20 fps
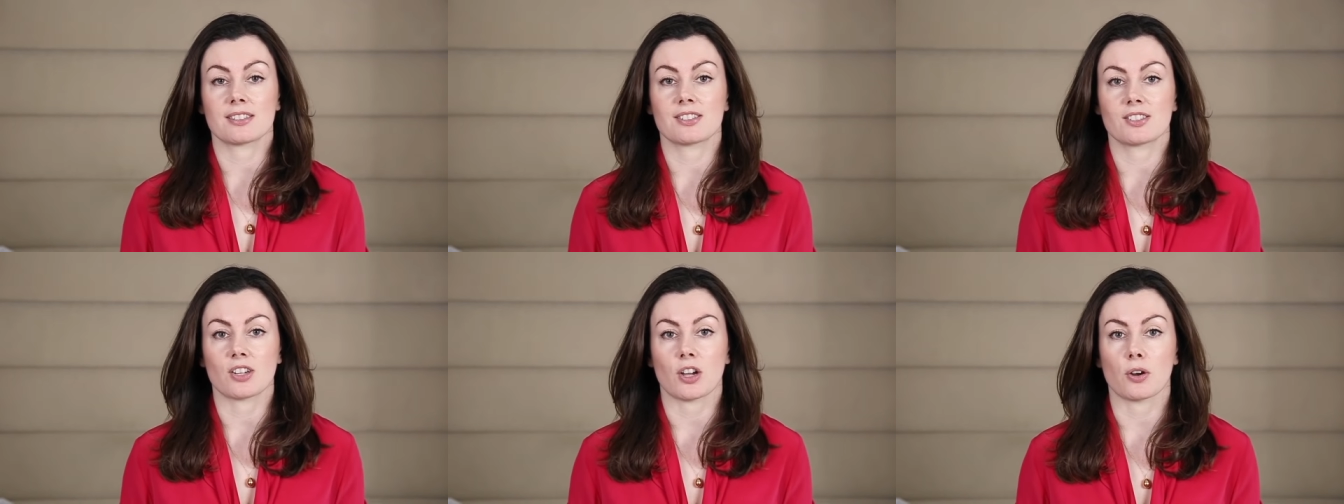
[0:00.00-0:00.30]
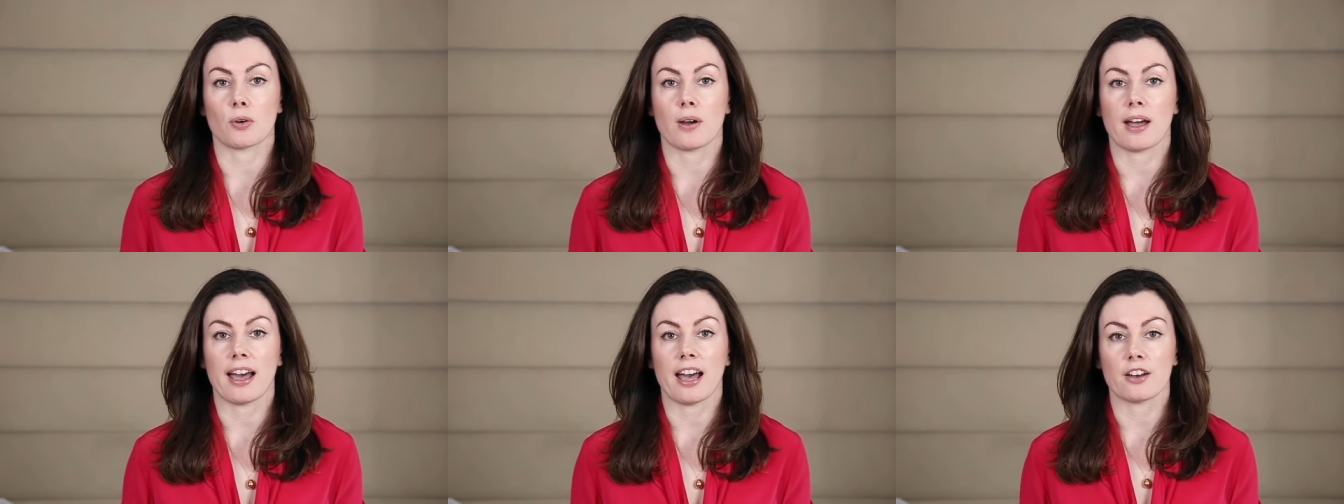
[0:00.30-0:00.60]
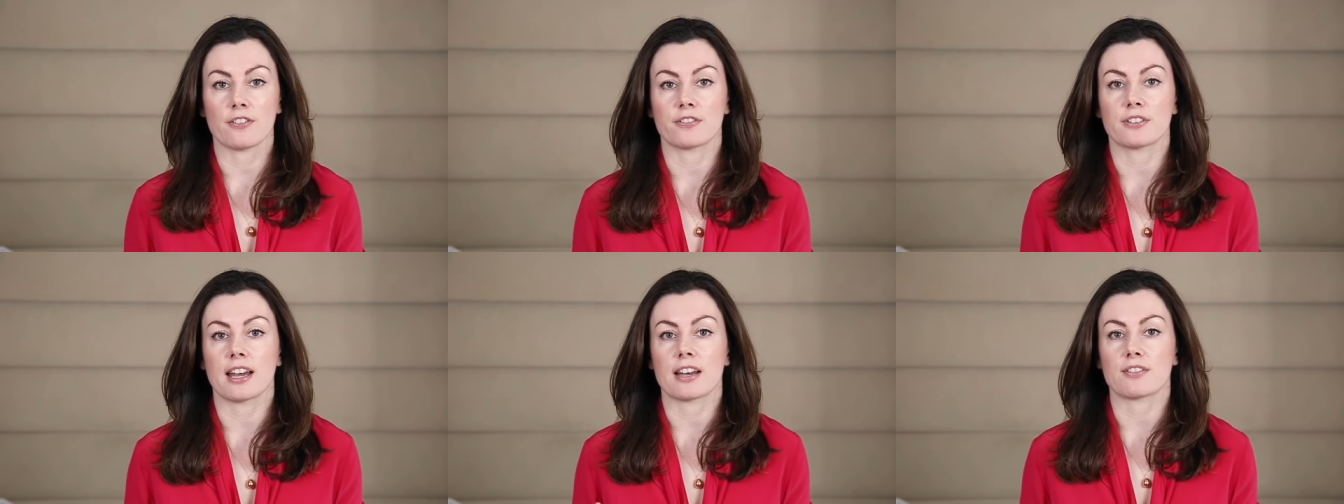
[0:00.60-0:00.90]
So
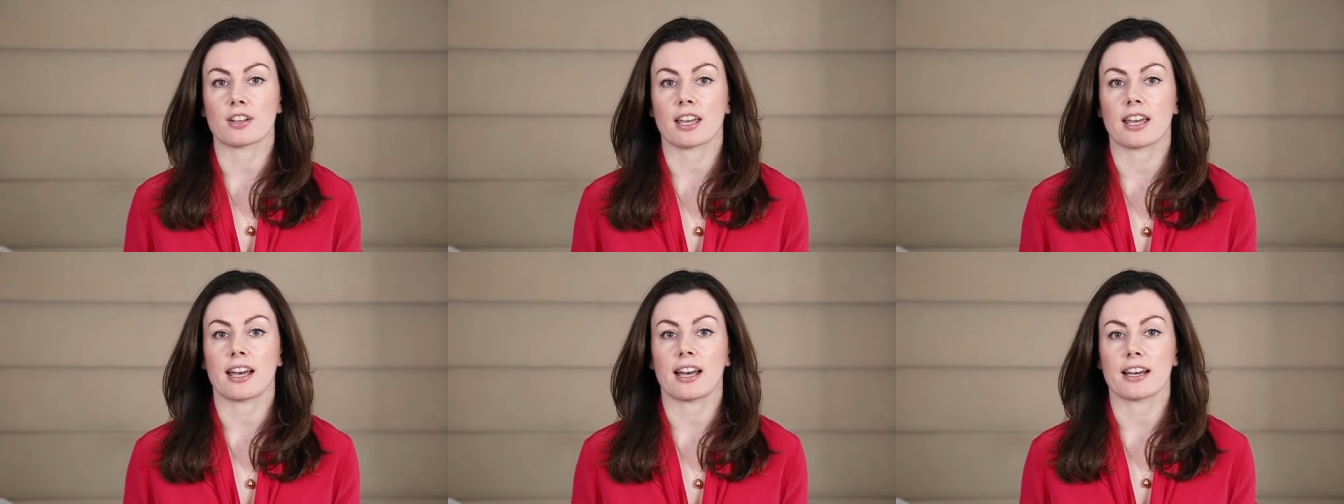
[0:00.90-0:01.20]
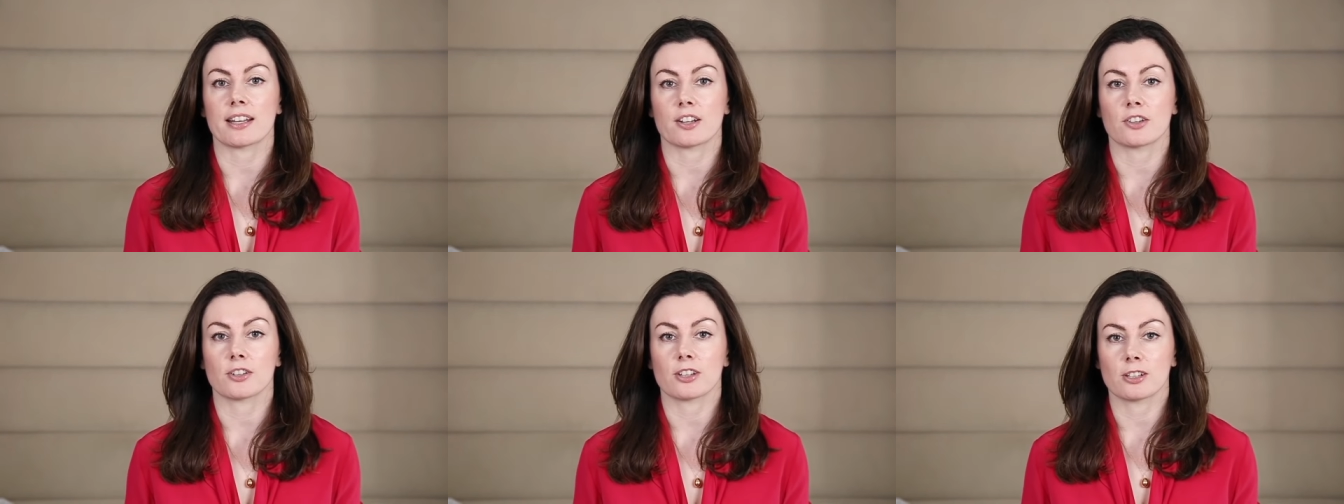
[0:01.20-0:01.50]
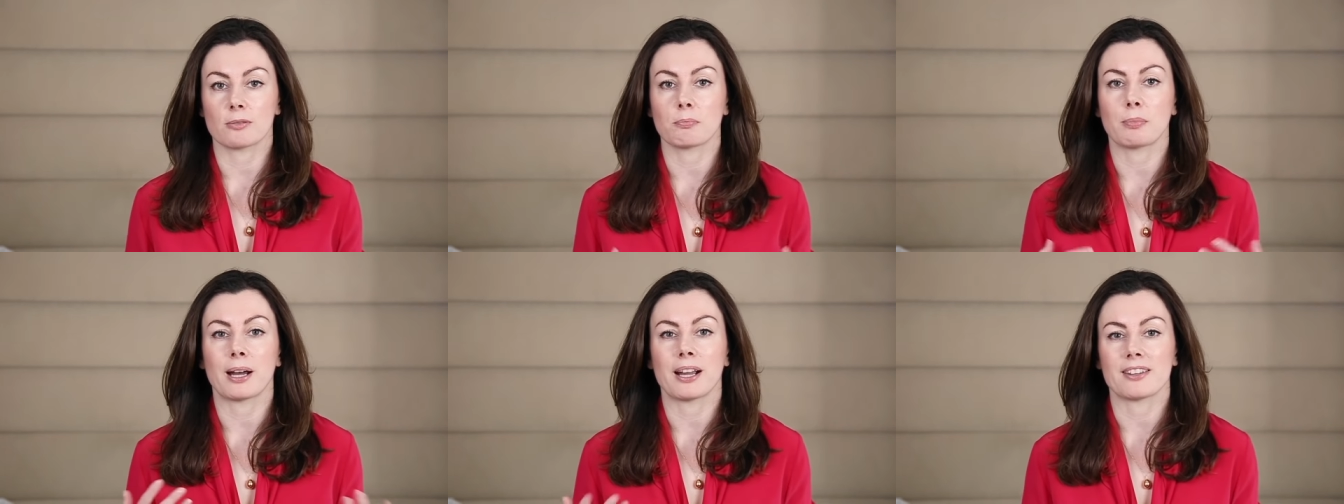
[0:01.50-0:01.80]
half an avocado,
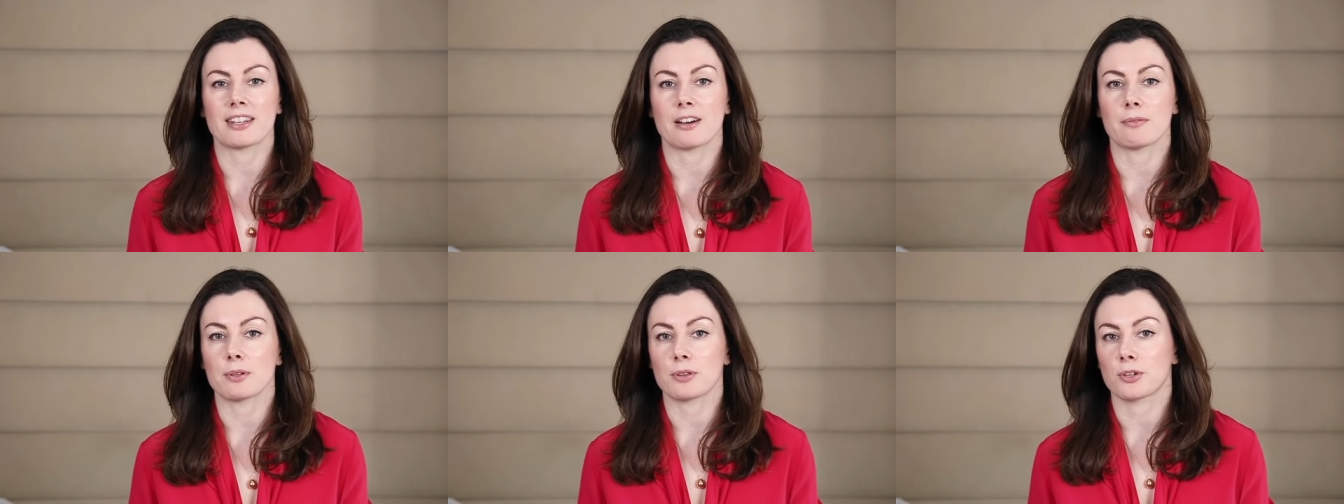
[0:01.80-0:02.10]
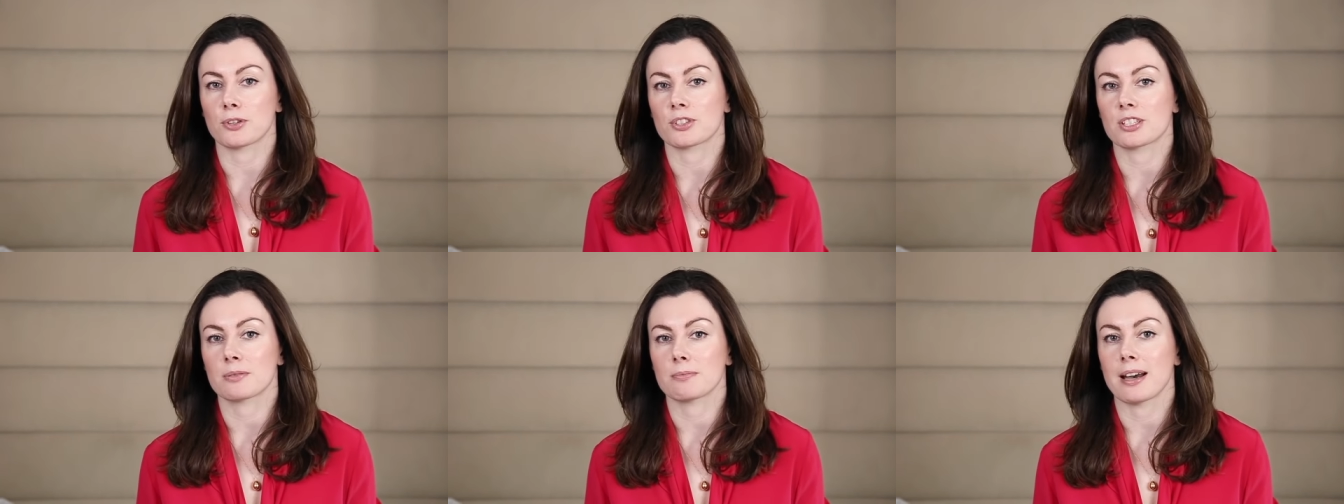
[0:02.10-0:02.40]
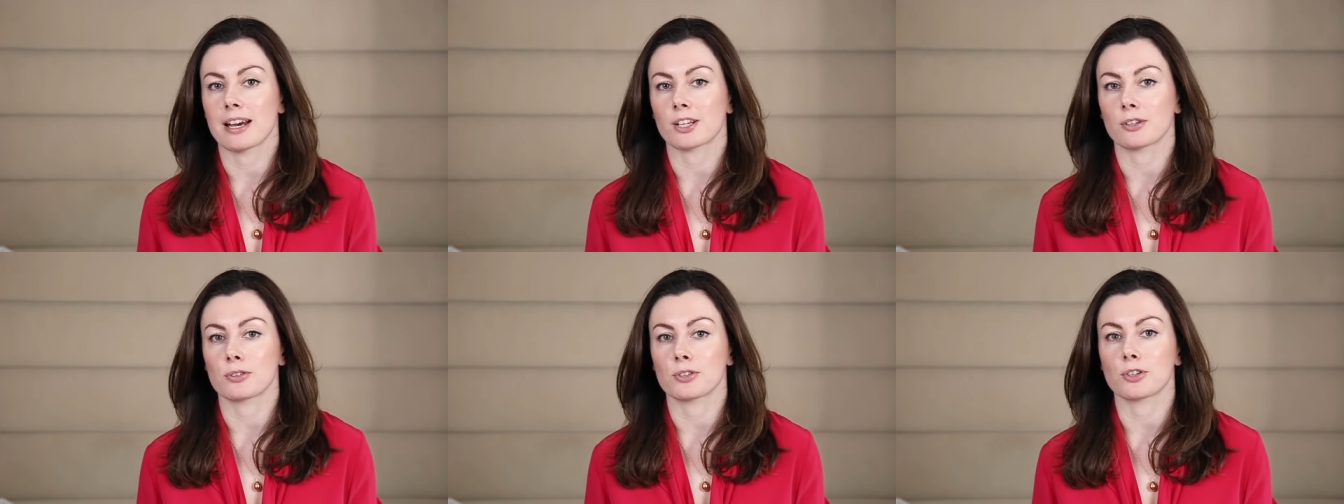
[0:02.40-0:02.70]
combine that with your
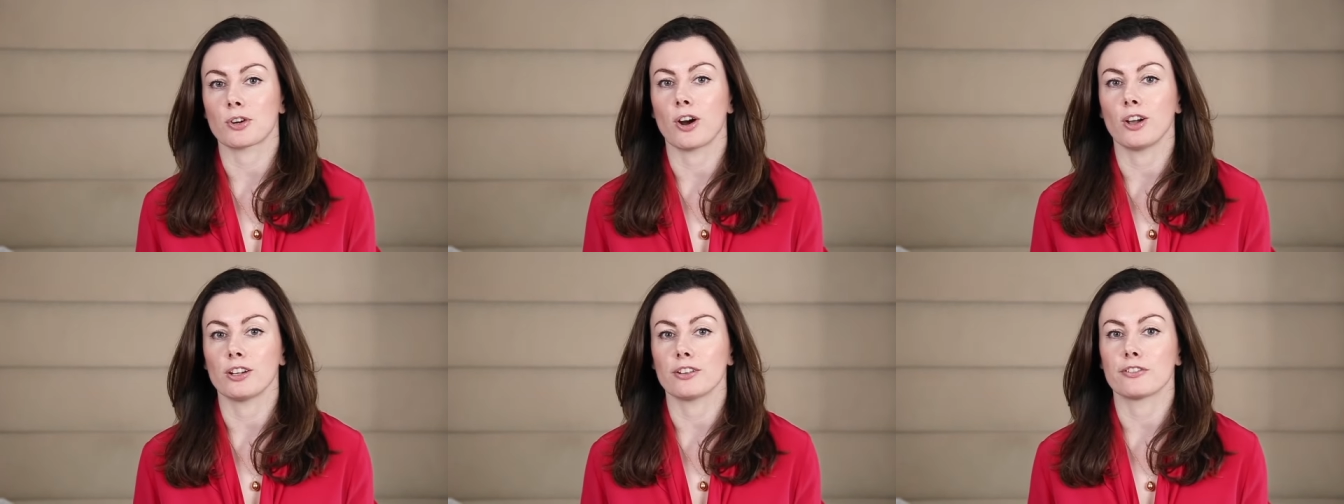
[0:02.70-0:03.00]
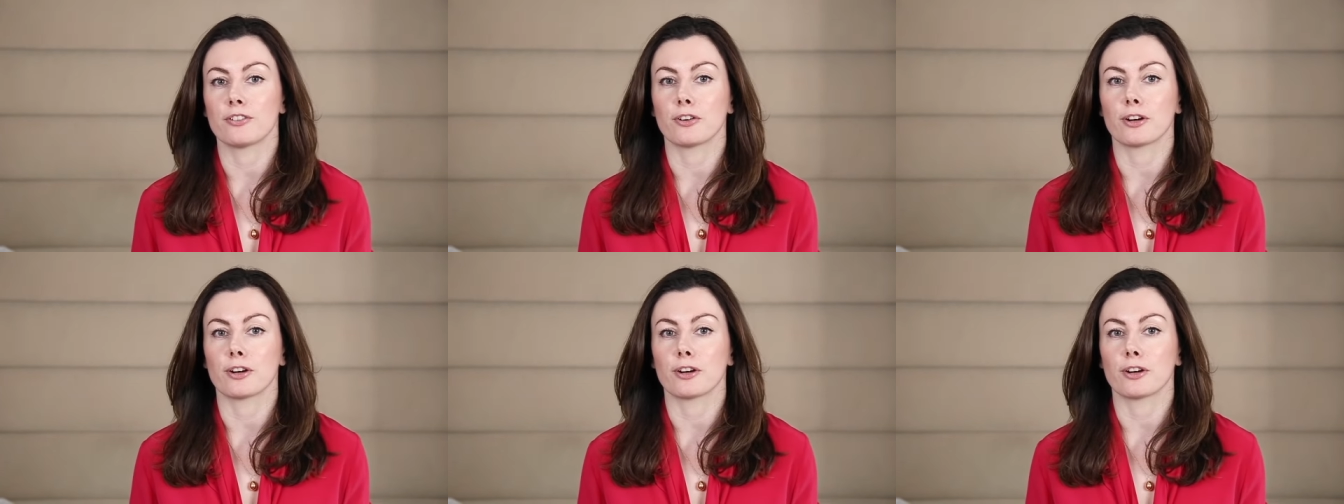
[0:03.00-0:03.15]
tomato and your olive